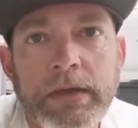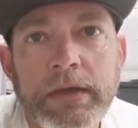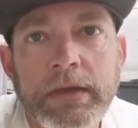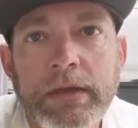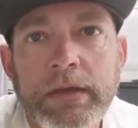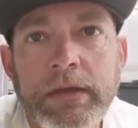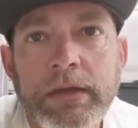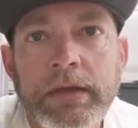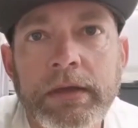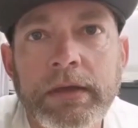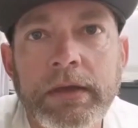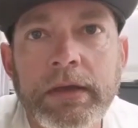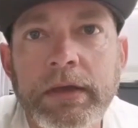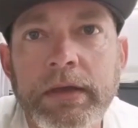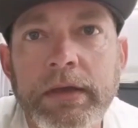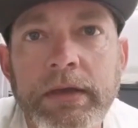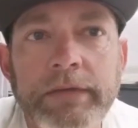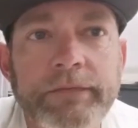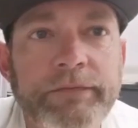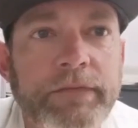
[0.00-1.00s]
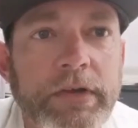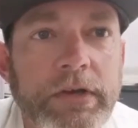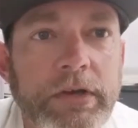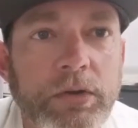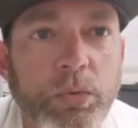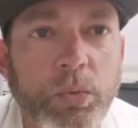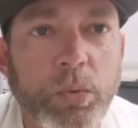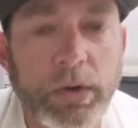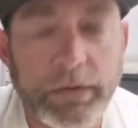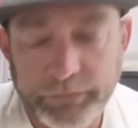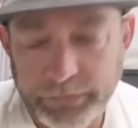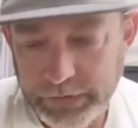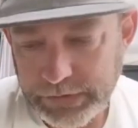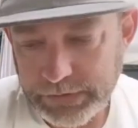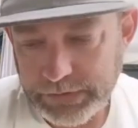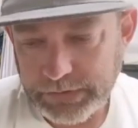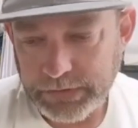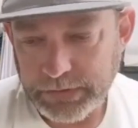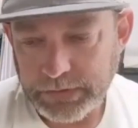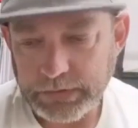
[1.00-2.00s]
Hey fellow wafflers.
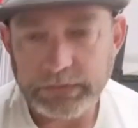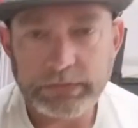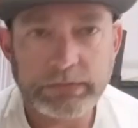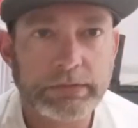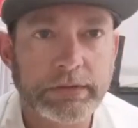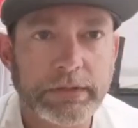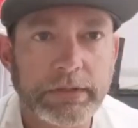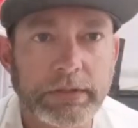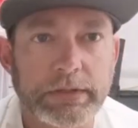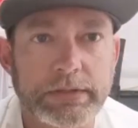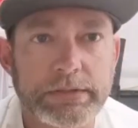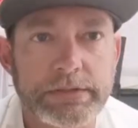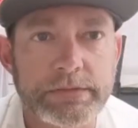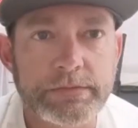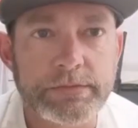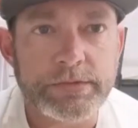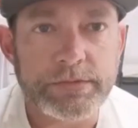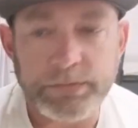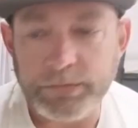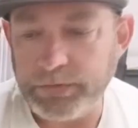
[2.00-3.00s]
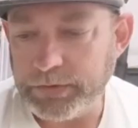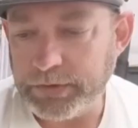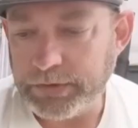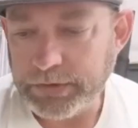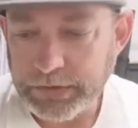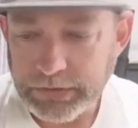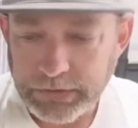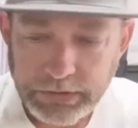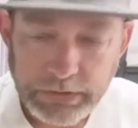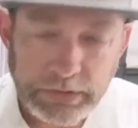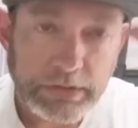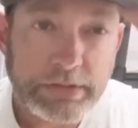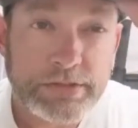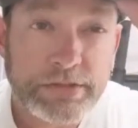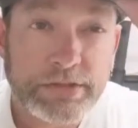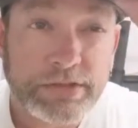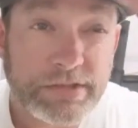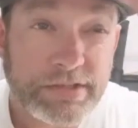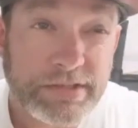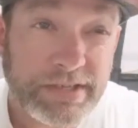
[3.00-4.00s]
Okay, it seems to be working. As you can see,
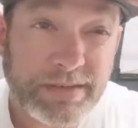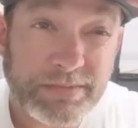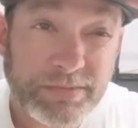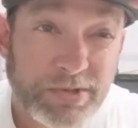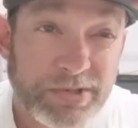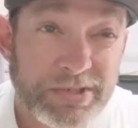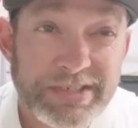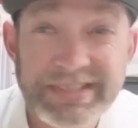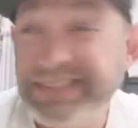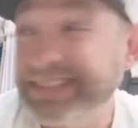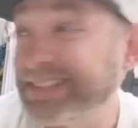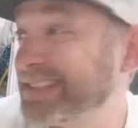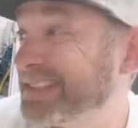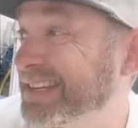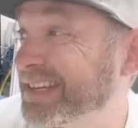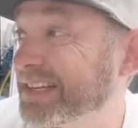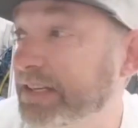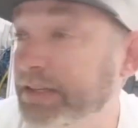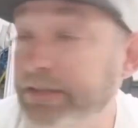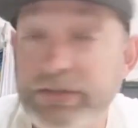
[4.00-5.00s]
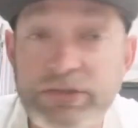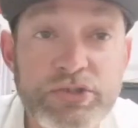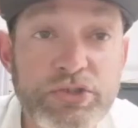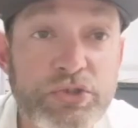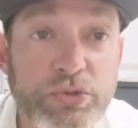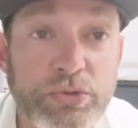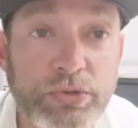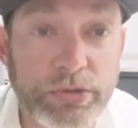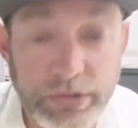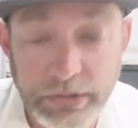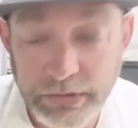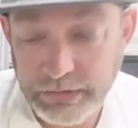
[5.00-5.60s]
I'm not exactly in a studio.